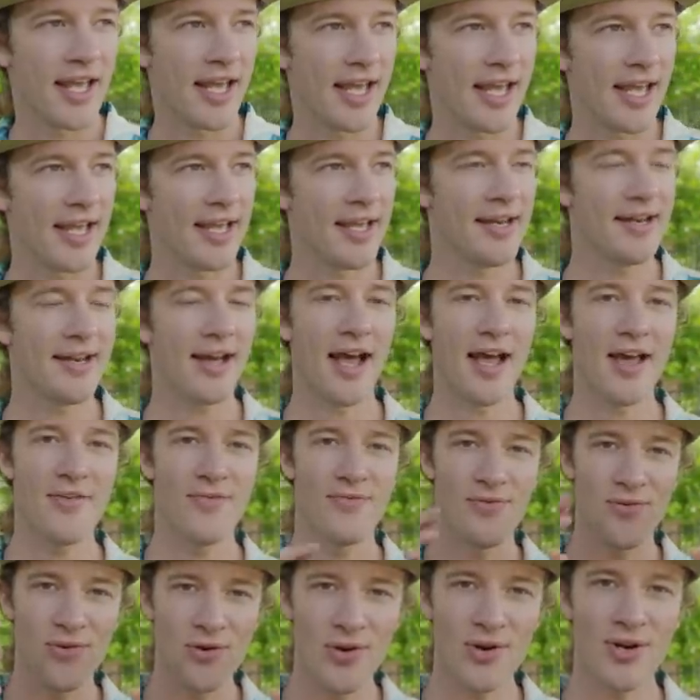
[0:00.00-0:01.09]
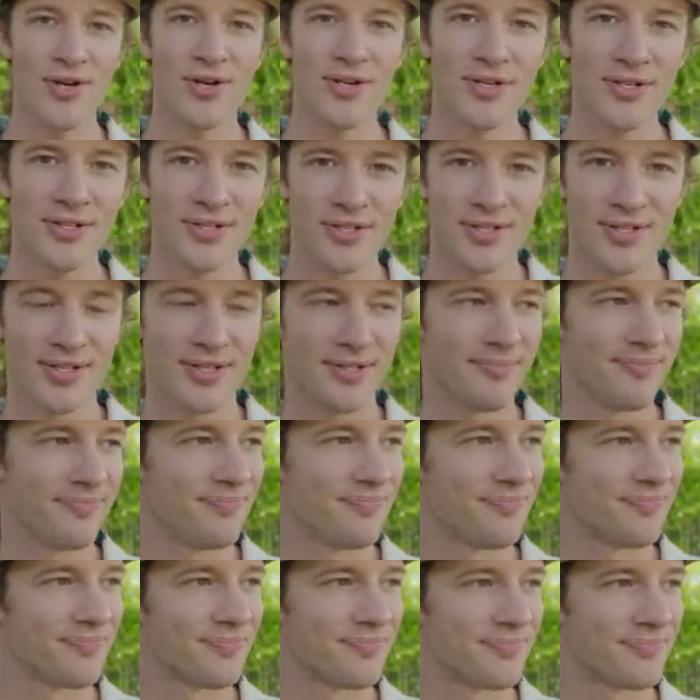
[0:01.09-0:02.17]
And I've learned
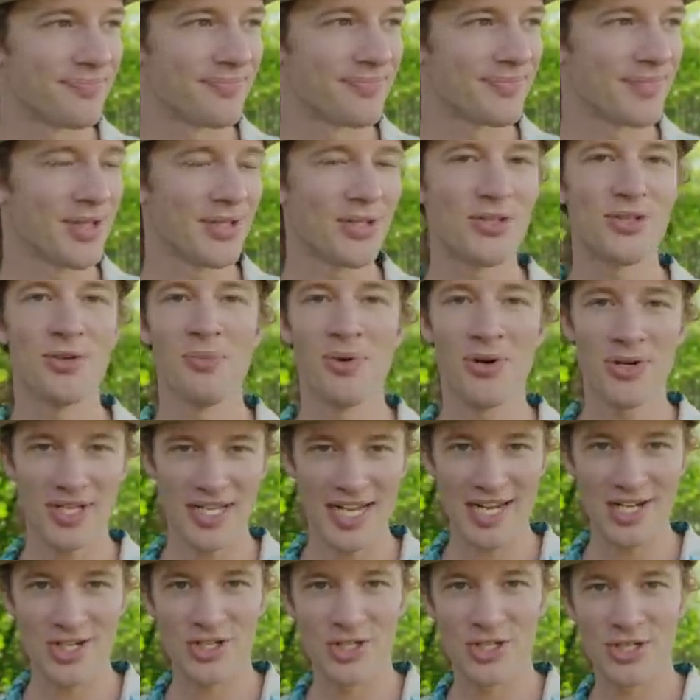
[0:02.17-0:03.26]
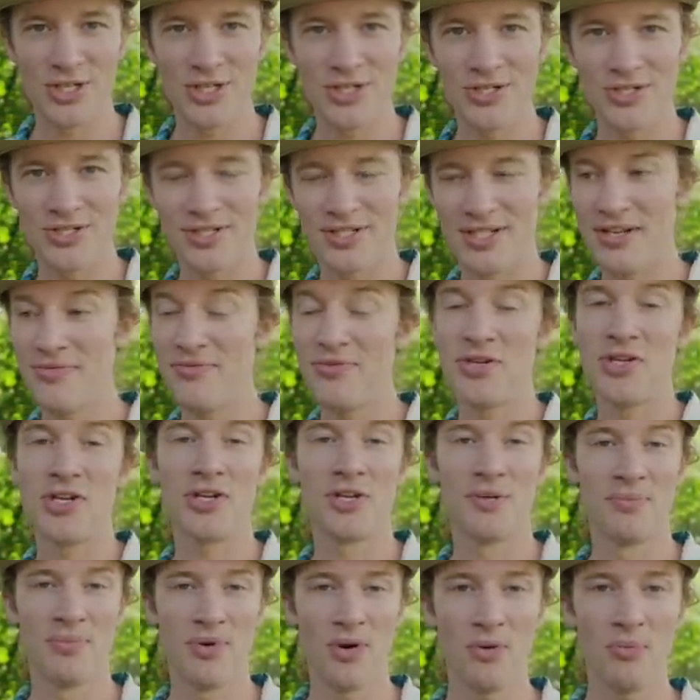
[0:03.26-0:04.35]
some locations, even
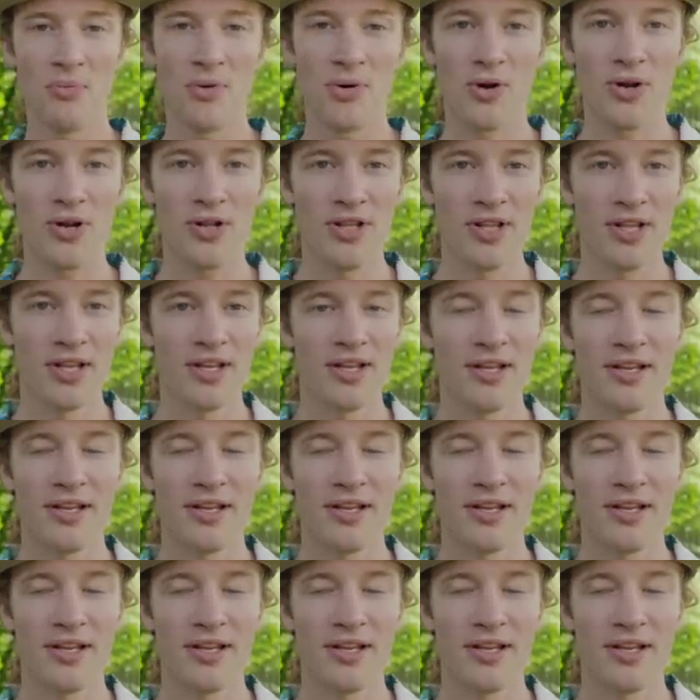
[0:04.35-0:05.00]
here in Moalboal,